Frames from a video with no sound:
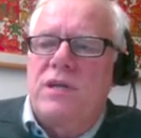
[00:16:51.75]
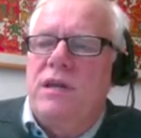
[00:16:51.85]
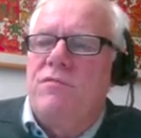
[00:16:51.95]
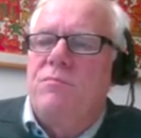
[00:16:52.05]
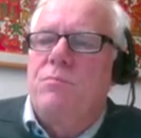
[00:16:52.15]
And
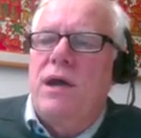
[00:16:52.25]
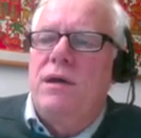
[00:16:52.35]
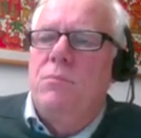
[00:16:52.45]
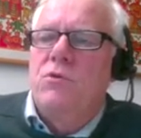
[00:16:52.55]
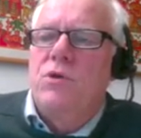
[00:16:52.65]
if
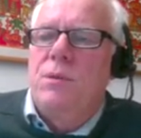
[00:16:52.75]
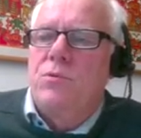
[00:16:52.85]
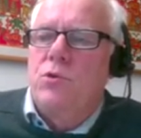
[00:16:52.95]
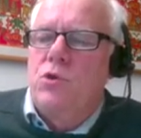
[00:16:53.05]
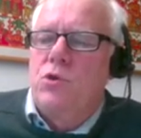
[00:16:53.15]
primary
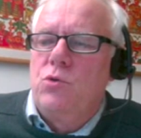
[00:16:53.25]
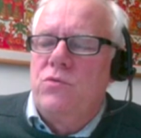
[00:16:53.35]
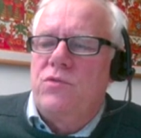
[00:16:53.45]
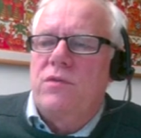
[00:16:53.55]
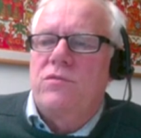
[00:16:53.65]

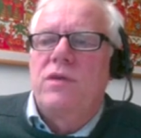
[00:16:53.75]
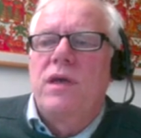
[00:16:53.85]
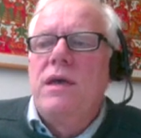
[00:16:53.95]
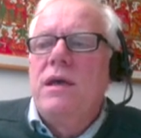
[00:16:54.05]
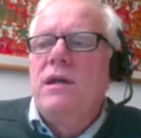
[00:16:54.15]
producers
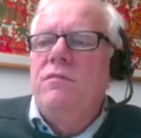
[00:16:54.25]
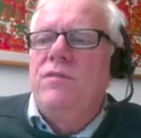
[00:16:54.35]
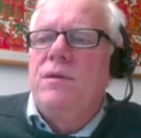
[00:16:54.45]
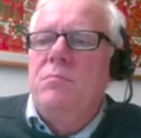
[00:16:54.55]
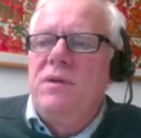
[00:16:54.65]

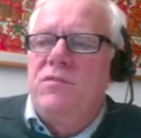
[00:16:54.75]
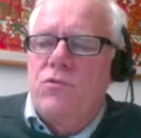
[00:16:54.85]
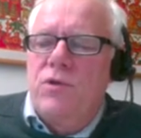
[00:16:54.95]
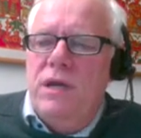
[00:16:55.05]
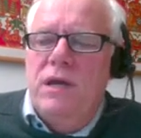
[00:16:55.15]
live in
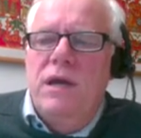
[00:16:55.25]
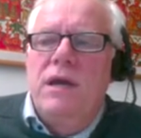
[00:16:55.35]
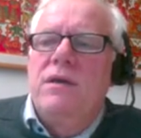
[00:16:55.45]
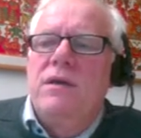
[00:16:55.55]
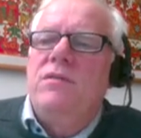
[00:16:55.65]
misery,
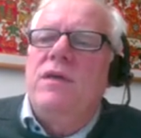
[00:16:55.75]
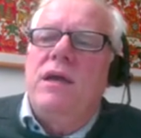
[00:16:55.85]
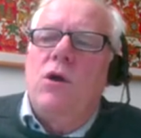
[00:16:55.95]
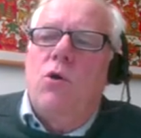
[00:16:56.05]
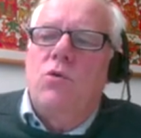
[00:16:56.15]

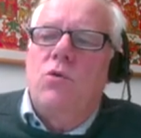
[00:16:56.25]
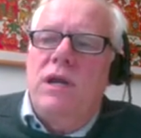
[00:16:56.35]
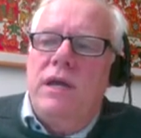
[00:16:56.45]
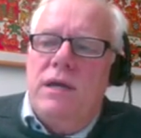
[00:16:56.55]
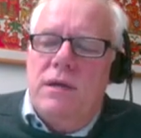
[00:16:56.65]
they
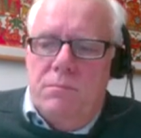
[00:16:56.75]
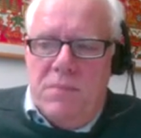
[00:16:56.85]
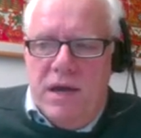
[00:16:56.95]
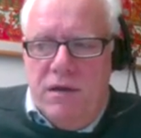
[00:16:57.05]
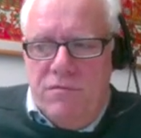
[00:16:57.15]
only
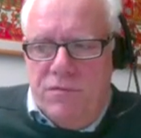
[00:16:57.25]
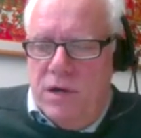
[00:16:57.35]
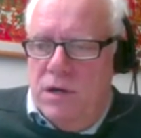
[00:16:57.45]
have